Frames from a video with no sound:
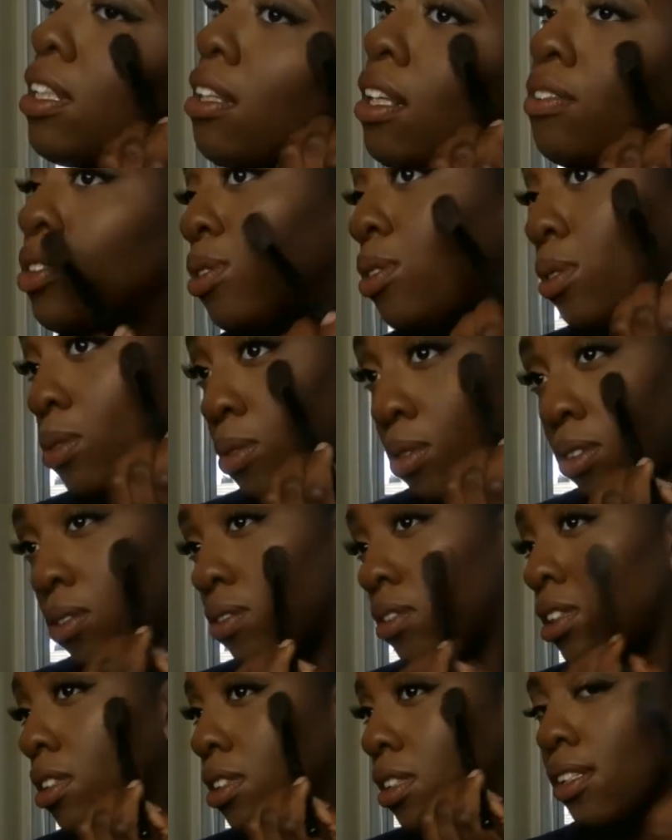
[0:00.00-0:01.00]
It's
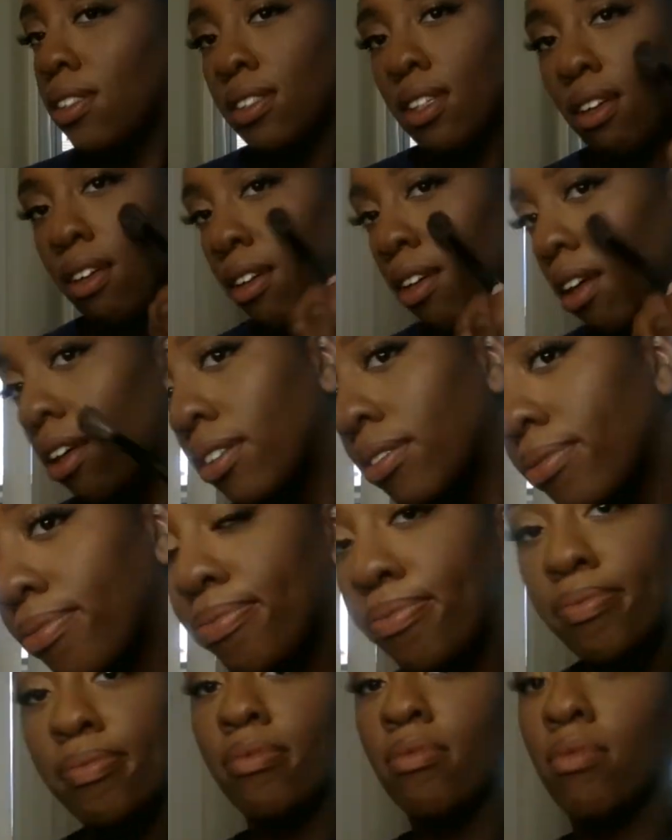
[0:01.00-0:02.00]
really loose,
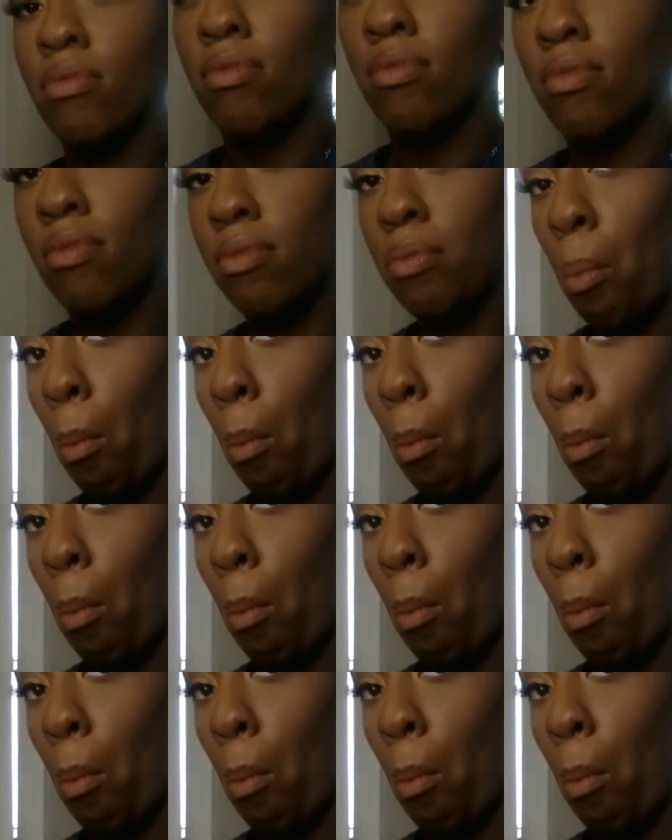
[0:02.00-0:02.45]
so I'm